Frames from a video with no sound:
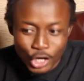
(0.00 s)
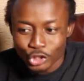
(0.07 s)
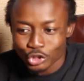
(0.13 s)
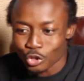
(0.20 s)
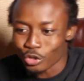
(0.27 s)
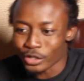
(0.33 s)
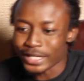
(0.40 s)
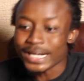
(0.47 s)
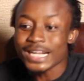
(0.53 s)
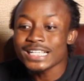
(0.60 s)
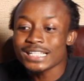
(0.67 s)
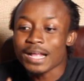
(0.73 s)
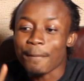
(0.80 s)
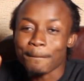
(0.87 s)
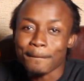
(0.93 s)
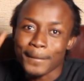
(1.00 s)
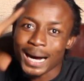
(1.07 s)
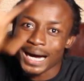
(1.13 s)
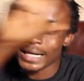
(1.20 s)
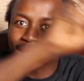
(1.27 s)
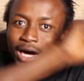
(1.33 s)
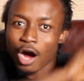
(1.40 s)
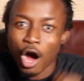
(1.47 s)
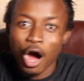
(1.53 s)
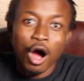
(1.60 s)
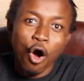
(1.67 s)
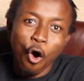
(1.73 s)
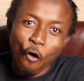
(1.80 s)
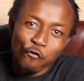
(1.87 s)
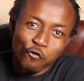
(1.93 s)
So it is the mother
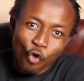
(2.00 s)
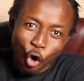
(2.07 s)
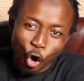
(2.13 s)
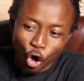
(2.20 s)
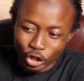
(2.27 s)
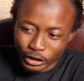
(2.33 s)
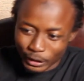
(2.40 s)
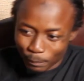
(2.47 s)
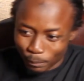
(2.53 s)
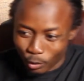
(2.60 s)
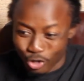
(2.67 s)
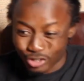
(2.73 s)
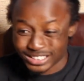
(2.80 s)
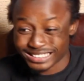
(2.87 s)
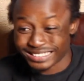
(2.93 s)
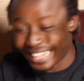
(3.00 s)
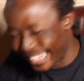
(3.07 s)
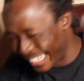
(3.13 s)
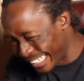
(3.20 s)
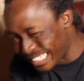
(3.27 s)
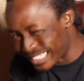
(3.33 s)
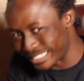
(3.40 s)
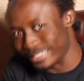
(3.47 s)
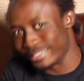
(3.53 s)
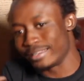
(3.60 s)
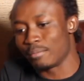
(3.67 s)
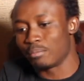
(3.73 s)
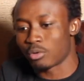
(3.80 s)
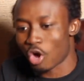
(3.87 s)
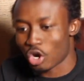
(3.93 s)
of all the blocks that is in
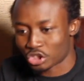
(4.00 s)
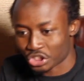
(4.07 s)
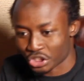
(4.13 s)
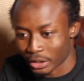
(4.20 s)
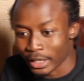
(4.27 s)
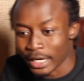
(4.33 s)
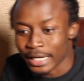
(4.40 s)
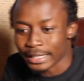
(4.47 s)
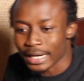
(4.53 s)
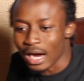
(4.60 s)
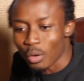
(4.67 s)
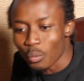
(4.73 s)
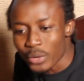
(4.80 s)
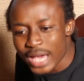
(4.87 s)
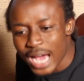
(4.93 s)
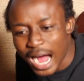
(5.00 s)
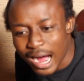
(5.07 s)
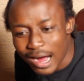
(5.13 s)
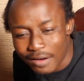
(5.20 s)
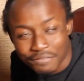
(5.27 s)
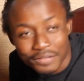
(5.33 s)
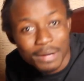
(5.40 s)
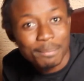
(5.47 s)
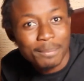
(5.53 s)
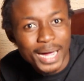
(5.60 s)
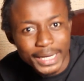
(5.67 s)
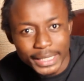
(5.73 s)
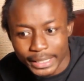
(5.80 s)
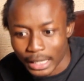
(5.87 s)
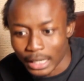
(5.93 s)
the blockchain. Now we have a
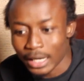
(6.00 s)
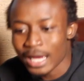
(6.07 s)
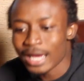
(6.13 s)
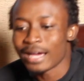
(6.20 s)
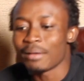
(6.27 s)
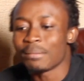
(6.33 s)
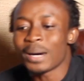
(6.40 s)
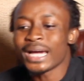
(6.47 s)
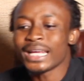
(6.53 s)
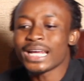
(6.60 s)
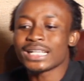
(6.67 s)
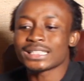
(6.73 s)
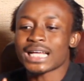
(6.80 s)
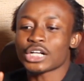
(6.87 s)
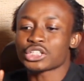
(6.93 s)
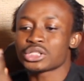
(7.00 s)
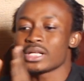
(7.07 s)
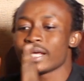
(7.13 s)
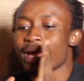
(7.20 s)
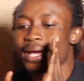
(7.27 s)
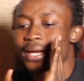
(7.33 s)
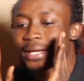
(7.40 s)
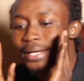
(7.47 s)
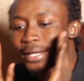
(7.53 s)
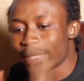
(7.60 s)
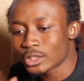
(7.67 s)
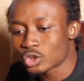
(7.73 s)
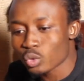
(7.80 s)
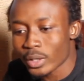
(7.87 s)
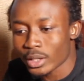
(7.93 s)
miner. A miner is actually a
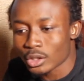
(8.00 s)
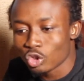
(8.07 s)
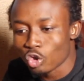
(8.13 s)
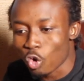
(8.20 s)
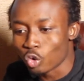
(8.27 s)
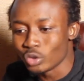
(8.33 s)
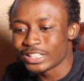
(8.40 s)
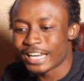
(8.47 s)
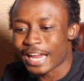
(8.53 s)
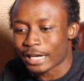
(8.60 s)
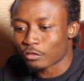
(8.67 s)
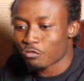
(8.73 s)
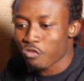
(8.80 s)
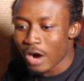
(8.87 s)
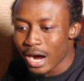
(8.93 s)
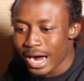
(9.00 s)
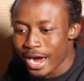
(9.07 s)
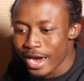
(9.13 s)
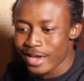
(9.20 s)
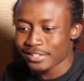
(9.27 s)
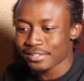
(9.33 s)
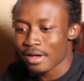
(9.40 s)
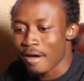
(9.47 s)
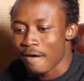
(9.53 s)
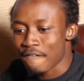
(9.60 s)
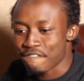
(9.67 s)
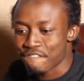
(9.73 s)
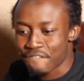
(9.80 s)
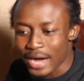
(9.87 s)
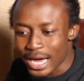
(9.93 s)
network node that finds
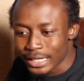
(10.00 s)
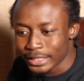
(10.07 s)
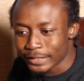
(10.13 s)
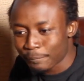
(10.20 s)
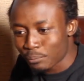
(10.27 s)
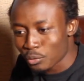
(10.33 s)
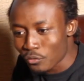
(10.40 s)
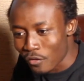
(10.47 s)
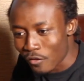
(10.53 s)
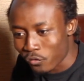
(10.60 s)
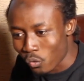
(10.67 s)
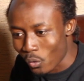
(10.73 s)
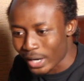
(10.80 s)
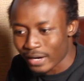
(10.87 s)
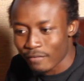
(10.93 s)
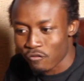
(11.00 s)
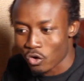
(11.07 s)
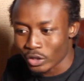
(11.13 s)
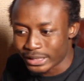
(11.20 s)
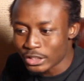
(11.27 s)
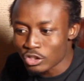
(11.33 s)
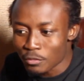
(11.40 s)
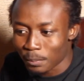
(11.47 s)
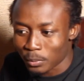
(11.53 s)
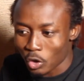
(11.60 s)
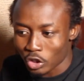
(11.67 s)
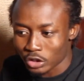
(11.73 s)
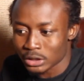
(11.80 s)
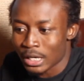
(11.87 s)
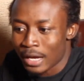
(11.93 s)
valid proof of work for new
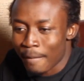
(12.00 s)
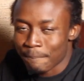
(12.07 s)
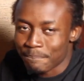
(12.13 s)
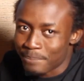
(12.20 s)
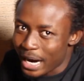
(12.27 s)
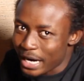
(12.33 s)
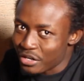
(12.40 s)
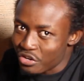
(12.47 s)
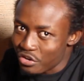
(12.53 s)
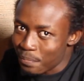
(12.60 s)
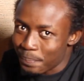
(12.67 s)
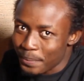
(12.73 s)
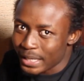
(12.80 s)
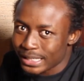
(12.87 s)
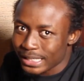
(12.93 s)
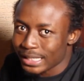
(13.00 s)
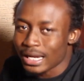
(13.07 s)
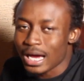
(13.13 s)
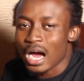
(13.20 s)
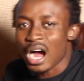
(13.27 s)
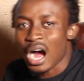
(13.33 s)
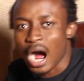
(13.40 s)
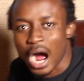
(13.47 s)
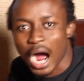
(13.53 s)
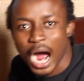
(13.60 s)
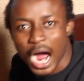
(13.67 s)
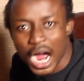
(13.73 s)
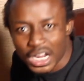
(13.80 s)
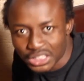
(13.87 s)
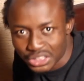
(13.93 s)
blocks by repeating
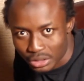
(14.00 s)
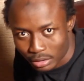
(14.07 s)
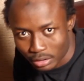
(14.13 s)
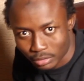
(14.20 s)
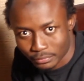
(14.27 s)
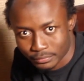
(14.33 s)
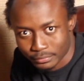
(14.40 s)
hashing.